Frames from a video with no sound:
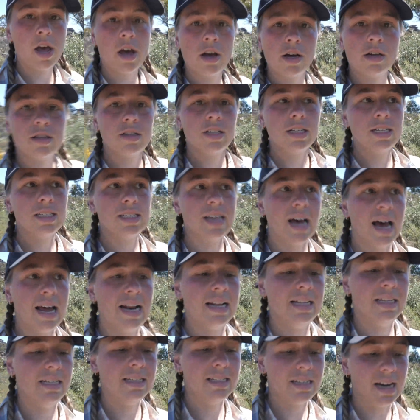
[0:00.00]
So the sign
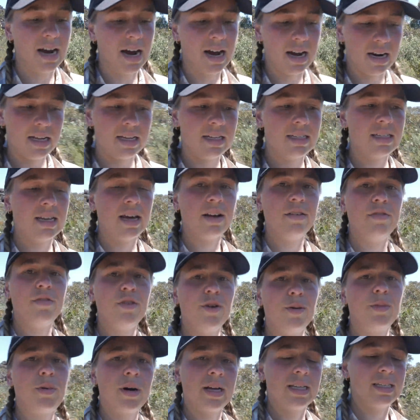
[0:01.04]
at the start said
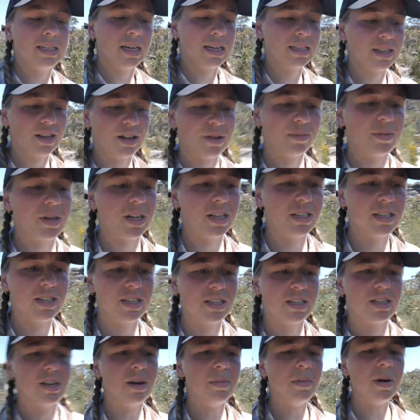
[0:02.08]
4.6 kilometres to
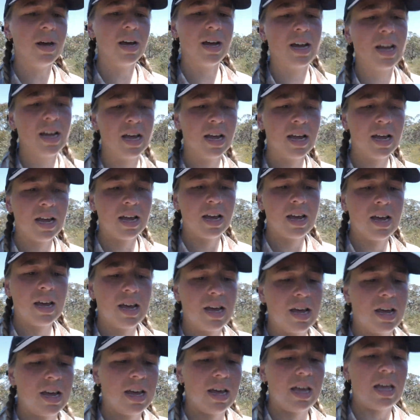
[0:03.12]
the top.
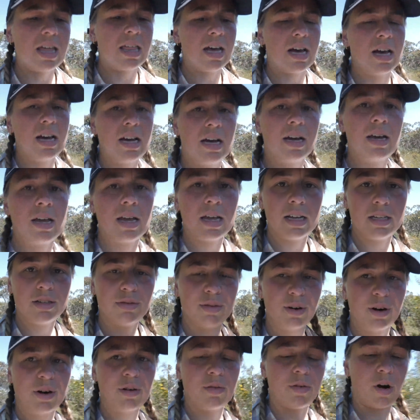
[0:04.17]
It's
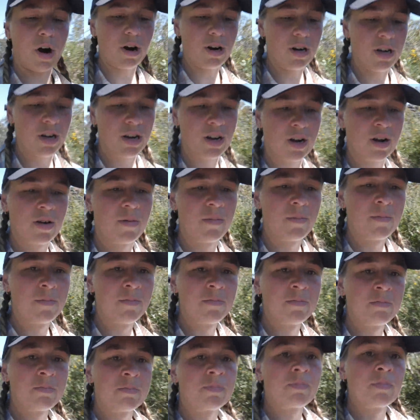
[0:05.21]
very wrong.
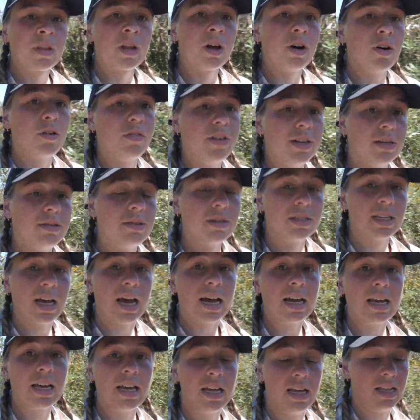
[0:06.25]
Well, this was
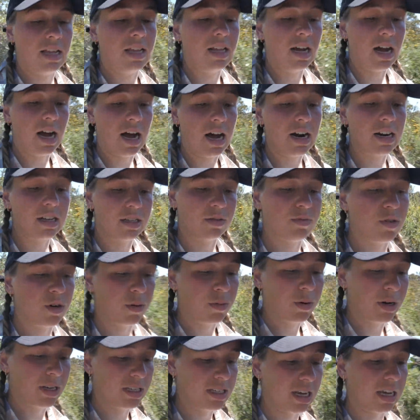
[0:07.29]
like the hardest
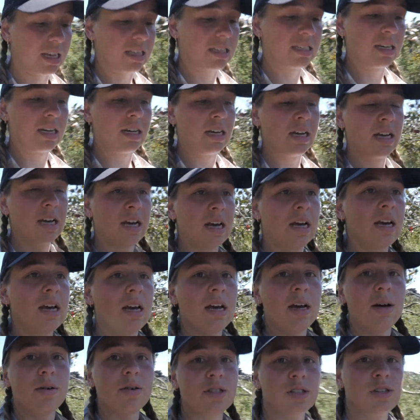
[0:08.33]
4.6. It
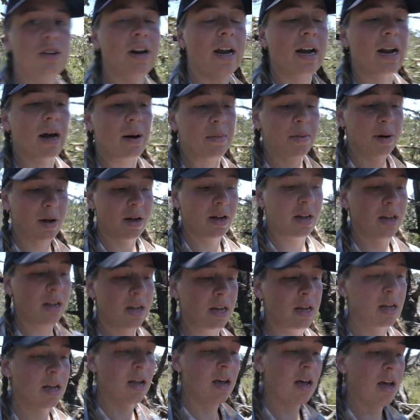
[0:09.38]
was straight up,
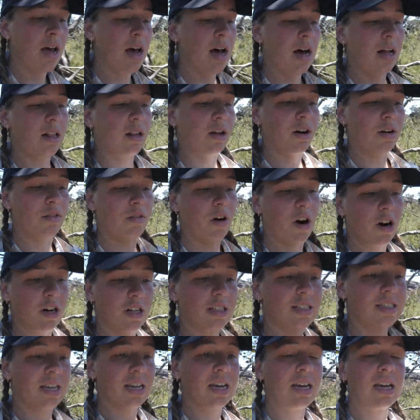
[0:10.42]
a lot of
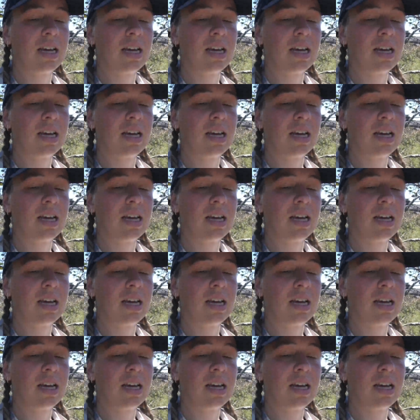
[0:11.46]
rocks.